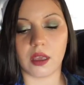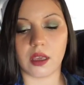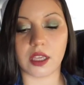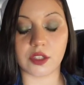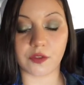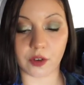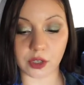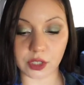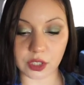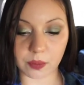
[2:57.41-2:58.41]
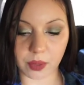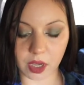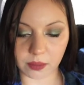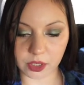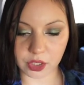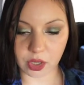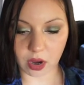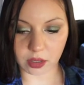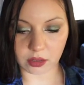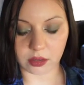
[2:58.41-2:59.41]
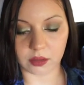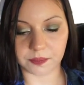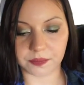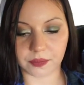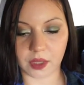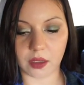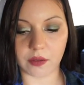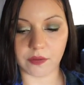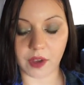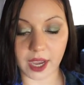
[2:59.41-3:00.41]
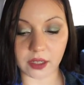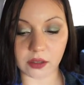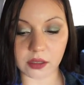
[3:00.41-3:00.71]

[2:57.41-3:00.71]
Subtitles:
His first published article, Vital